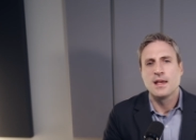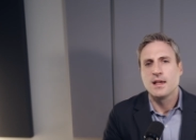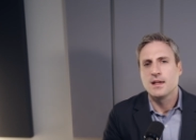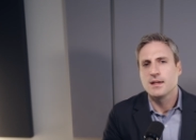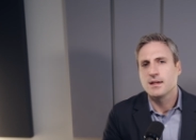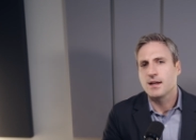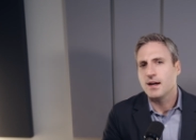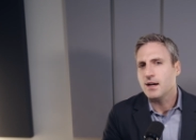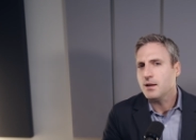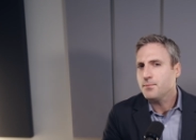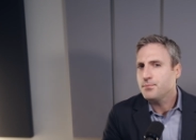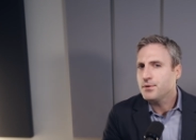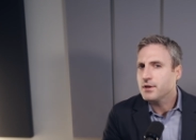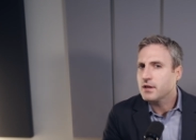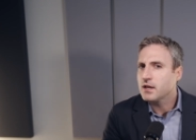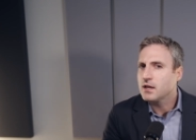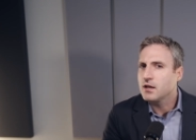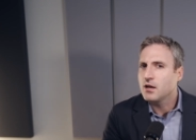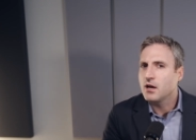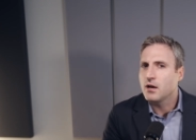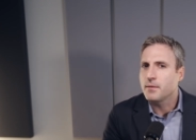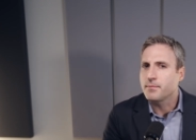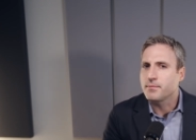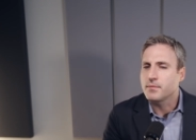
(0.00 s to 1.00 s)
kind of picking
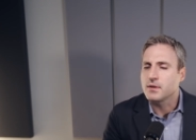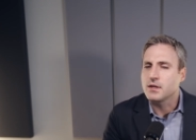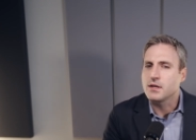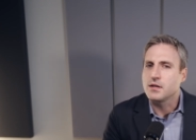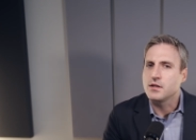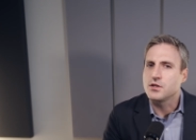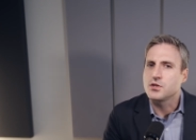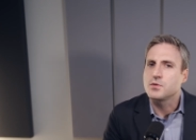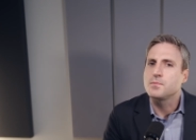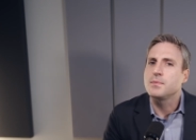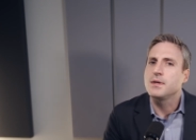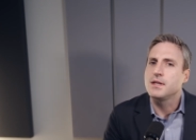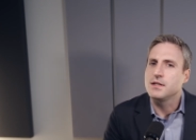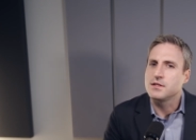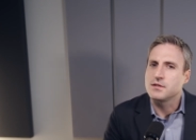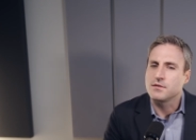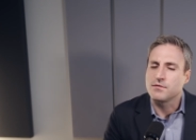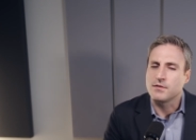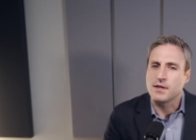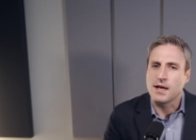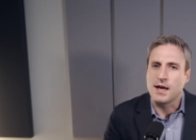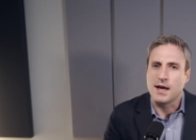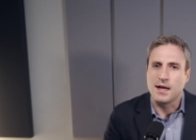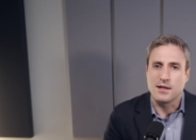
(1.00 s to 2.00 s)
up each piece
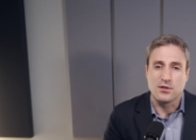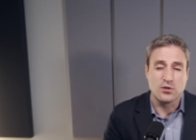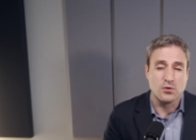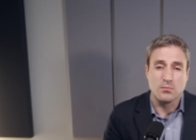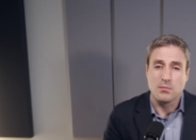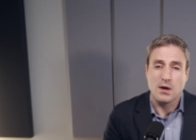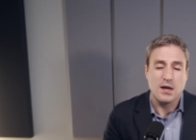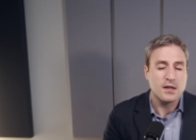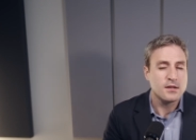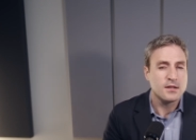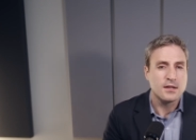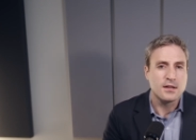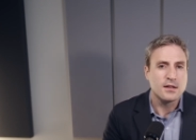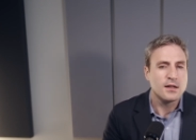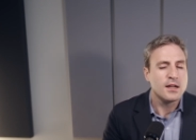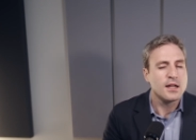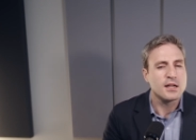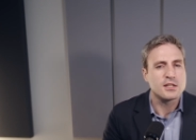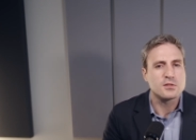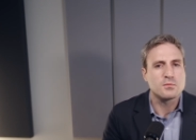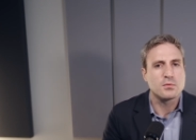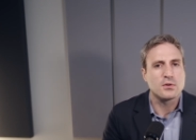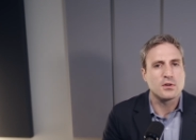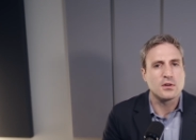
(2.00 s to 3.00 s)
of that, you might need an
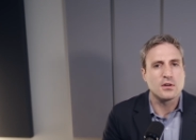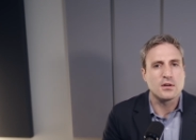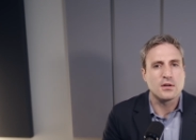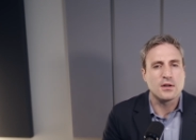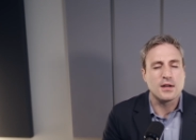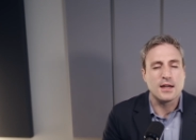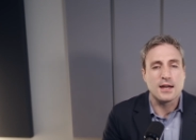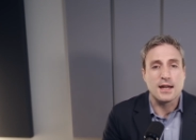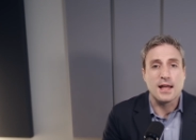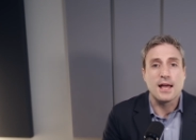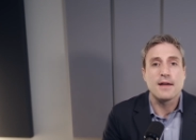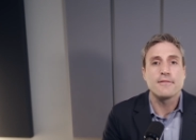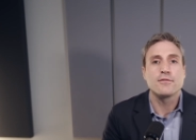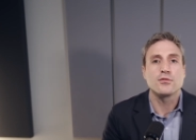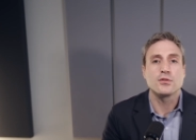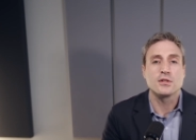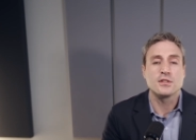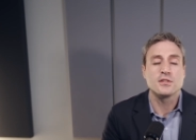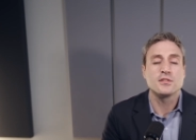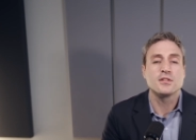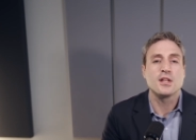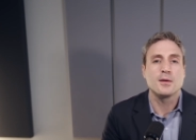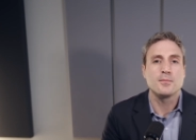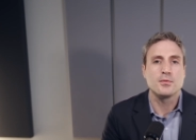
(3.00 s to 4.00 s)
expert at every
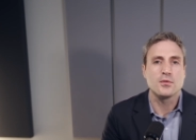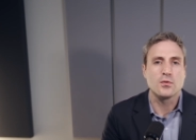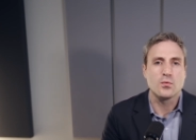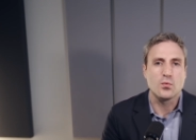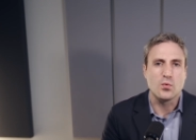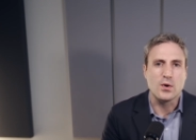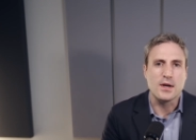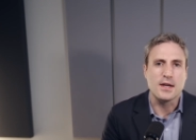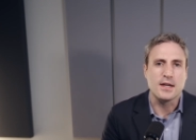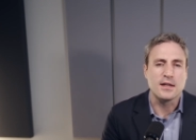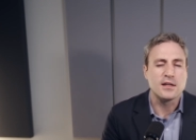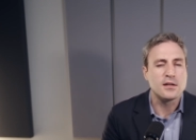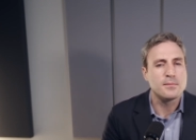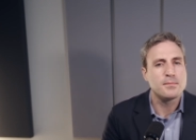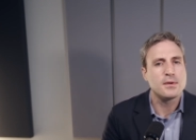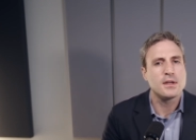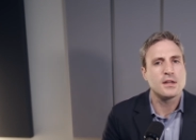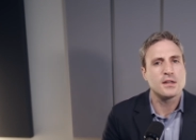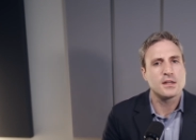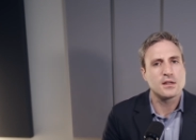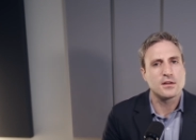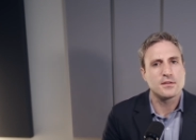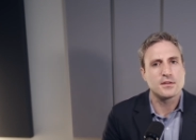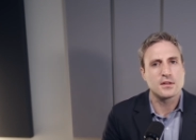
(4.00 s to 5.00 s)
step of the way,
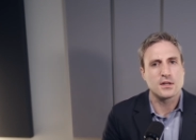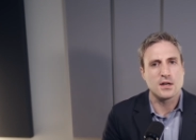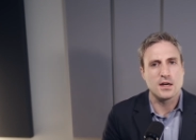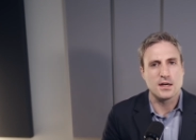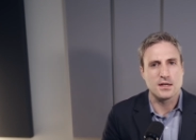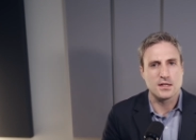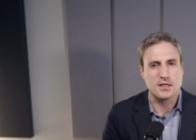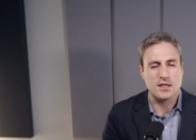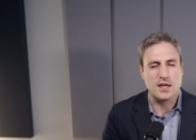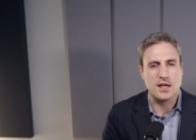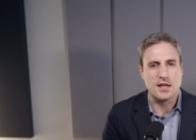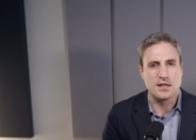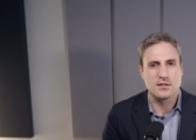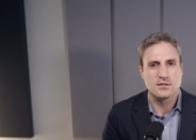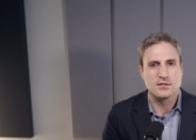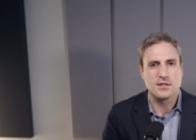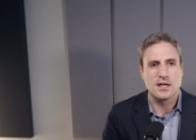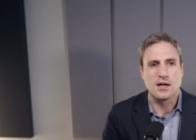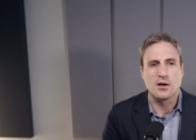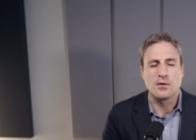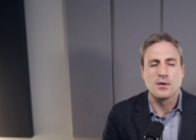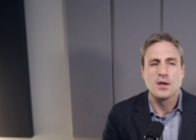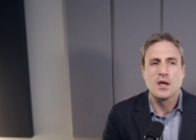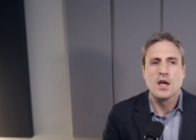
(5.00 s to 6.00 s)
depending on the kind of case.
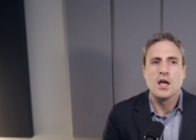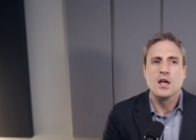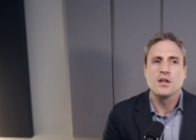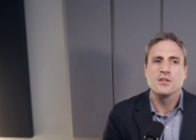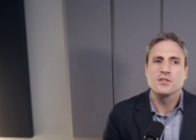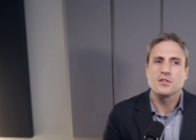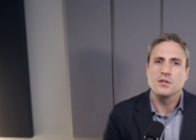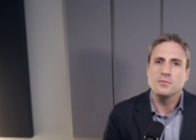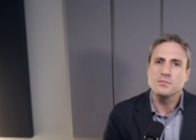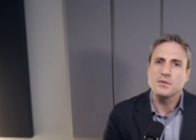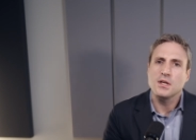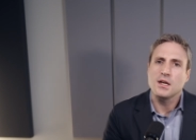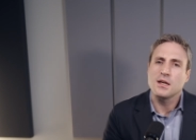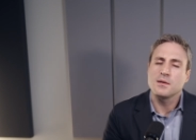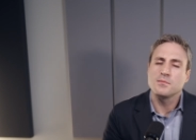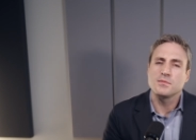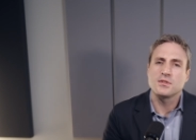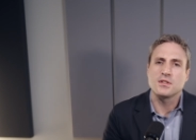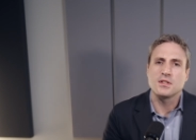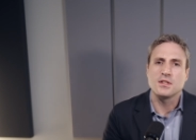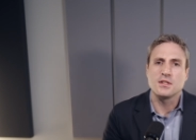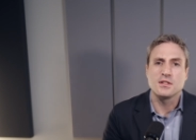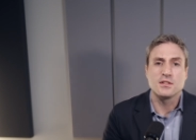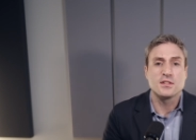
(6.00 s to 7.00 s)
Now, sometimes
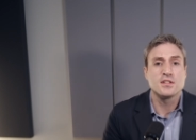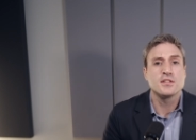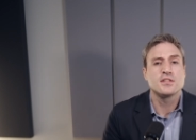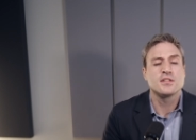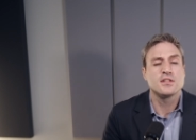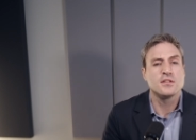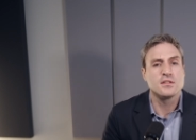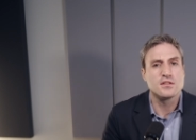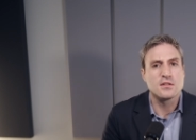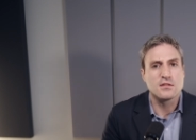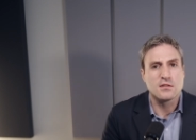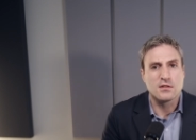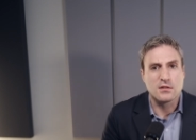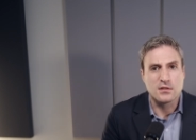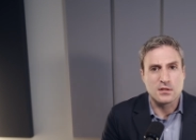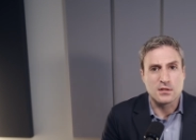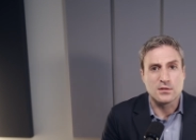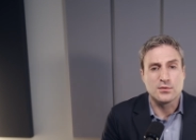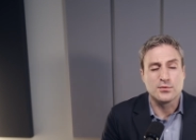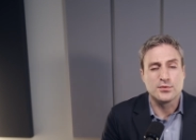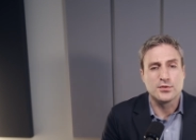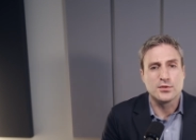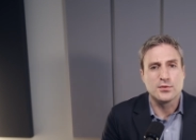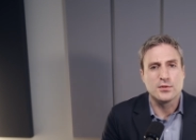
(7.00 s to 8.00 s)
the existence of the
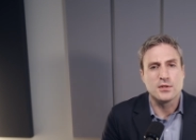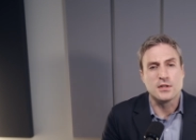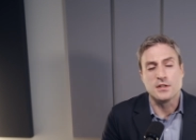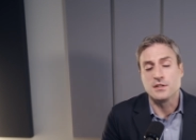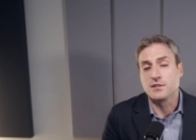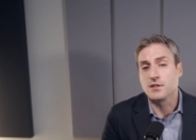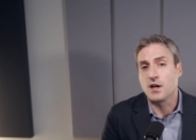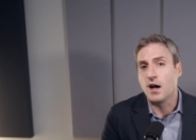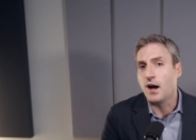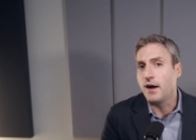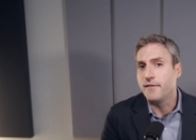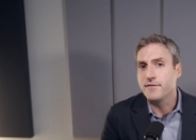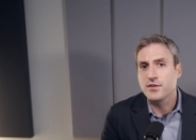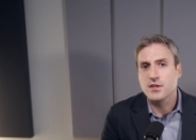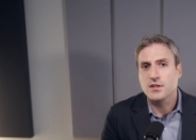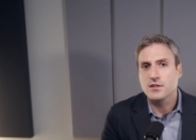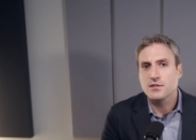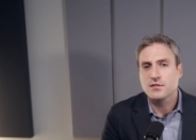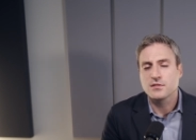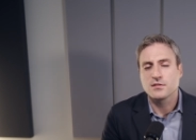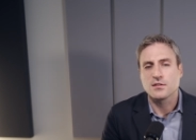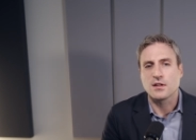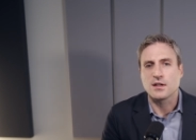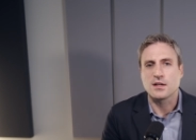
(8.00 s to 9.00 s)
legal duty is
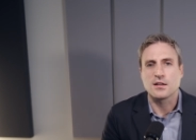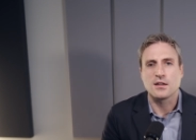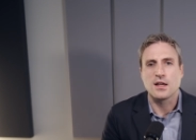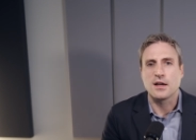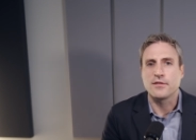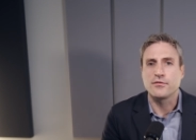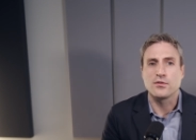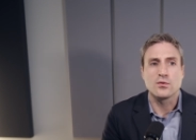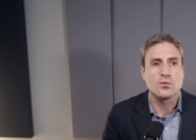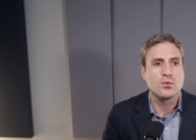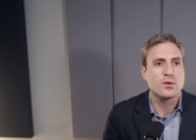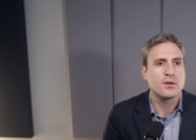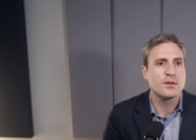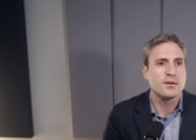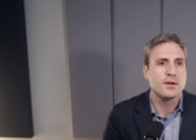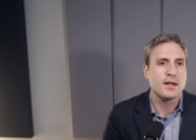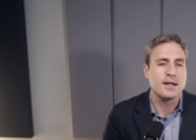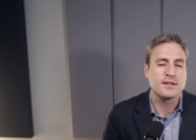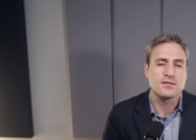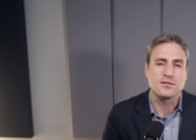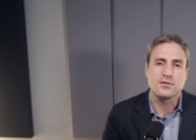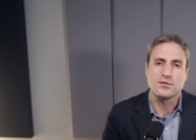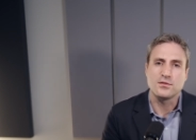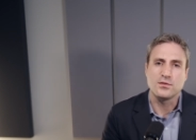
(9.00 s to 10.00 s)
obvious, like everyone
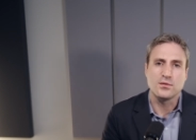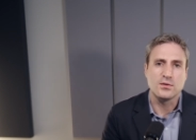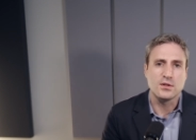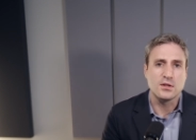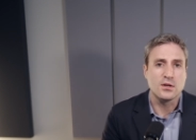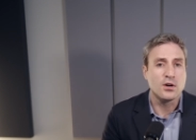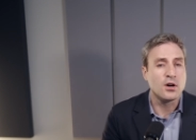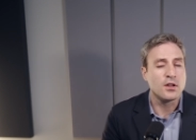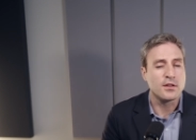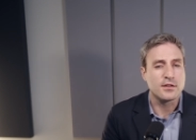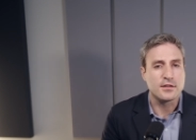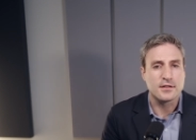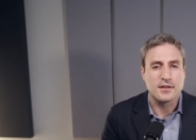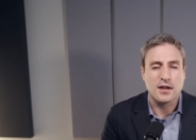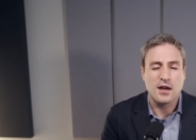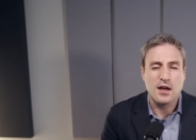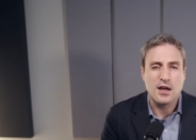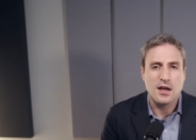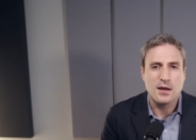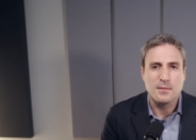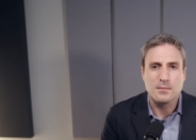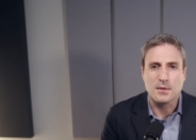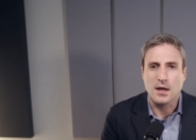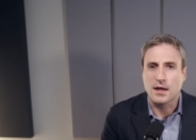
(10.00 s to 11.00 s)
has a duty all the
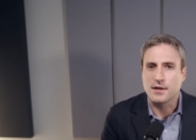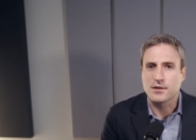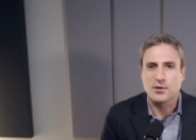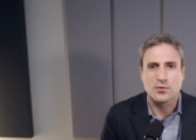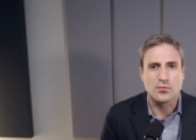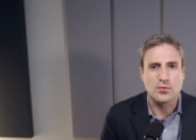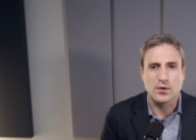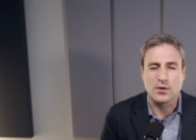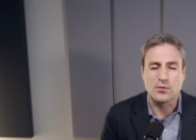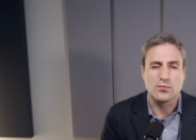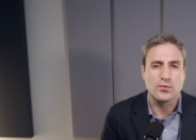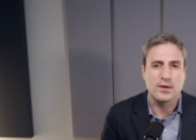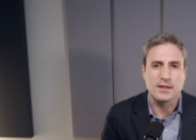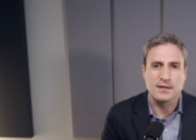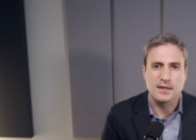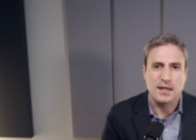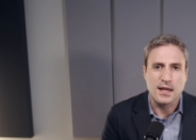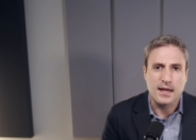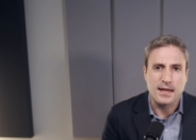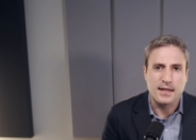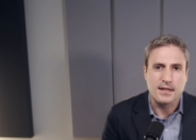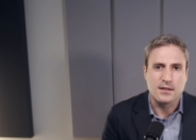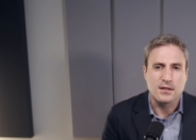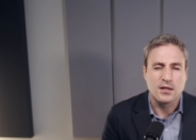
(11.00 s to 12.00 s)
time not to run a red
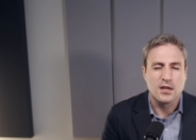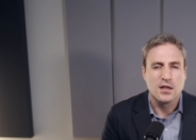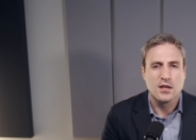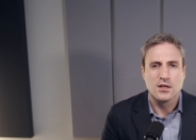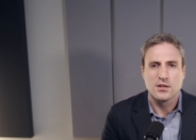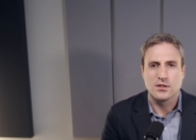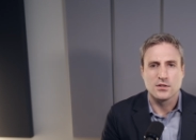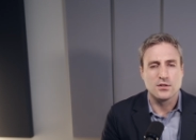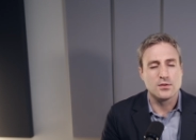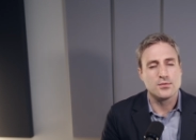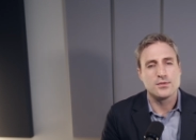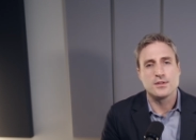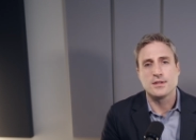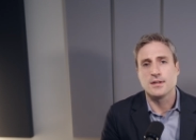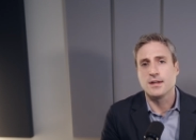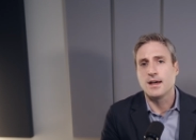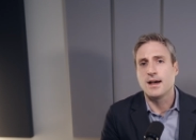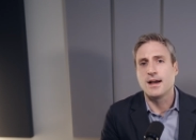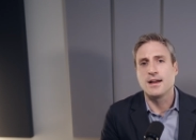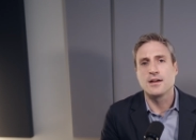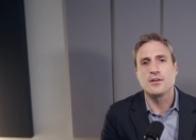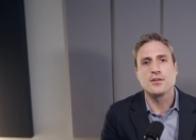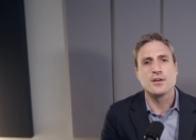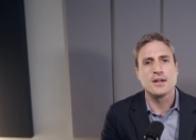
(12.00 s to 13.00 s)
light. You don't need to
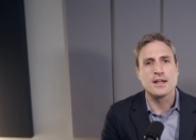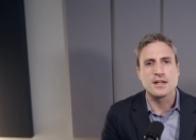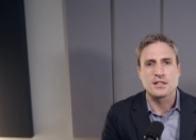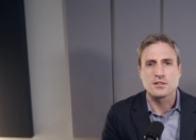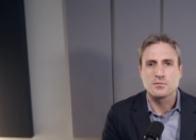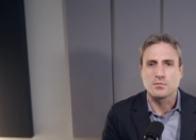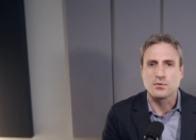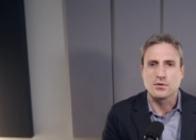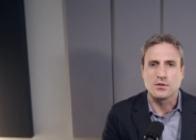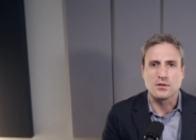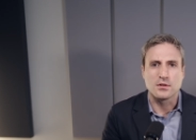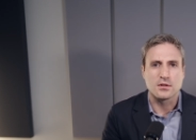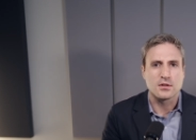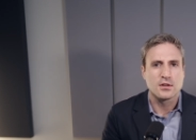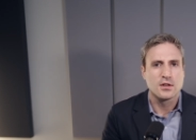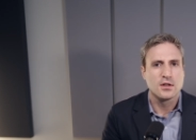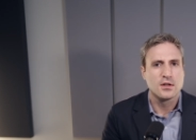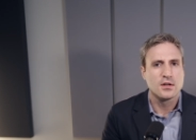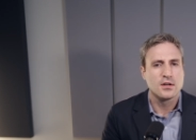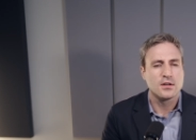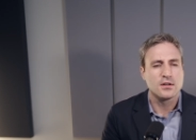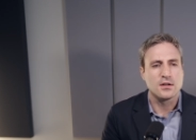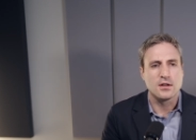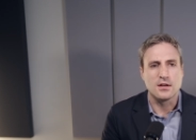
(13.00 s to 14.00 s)
hire an expert
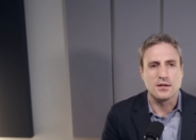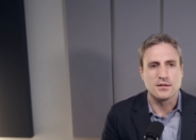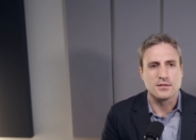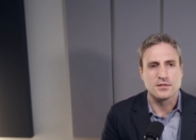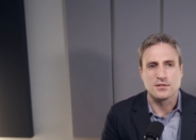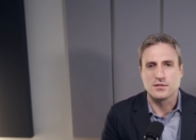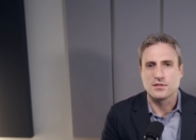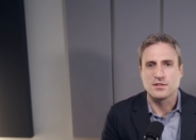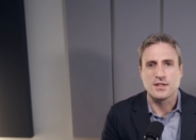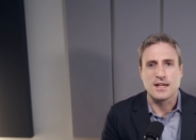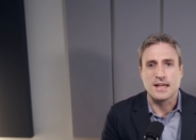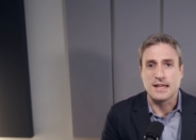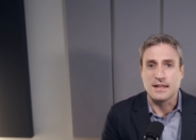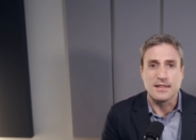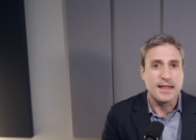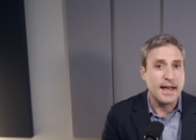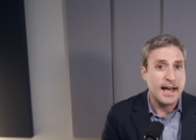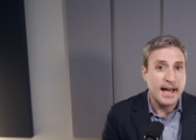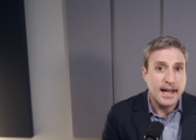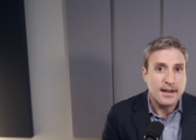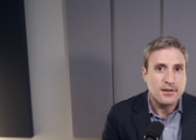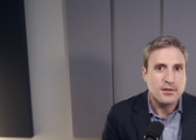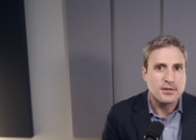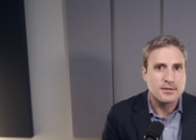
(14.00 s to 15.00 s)
to say
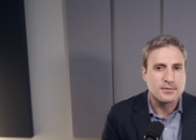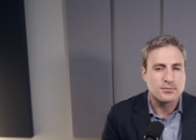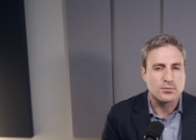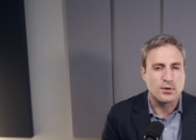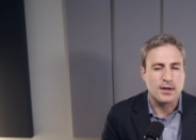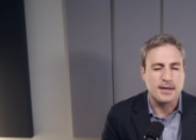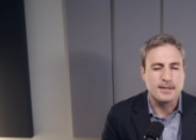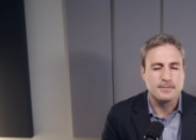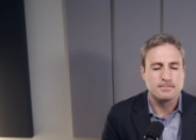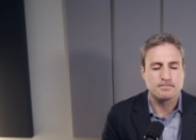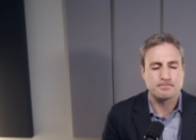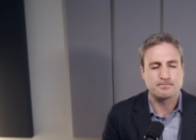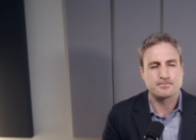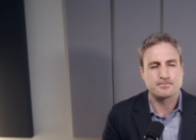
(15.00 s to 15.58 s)
that, right?